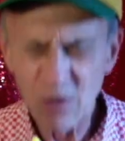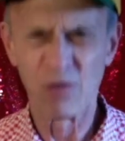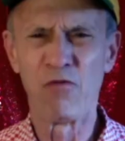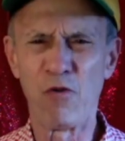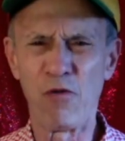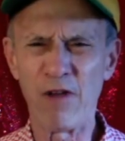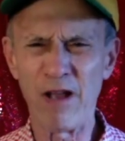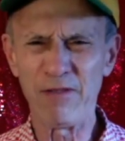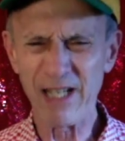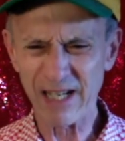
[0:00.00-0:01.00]
four,
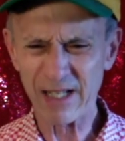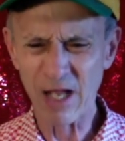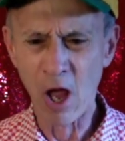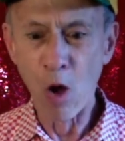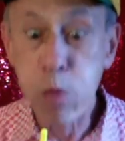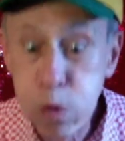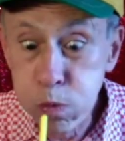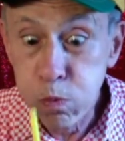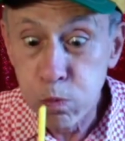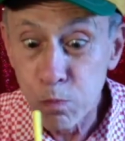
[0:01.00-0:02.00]
five, six.
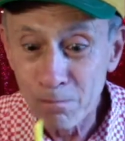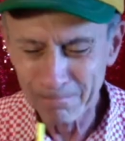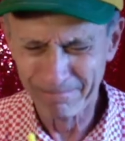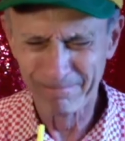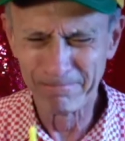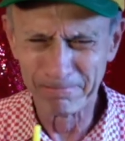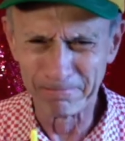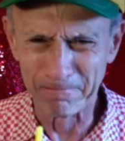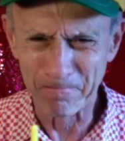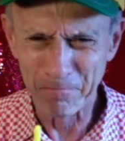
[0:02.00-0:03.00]

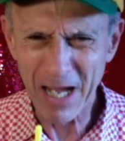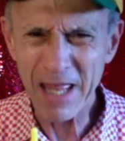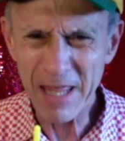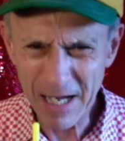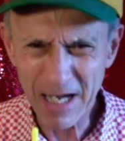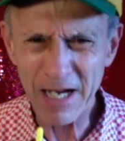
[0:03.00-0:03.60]
Hmm, I think I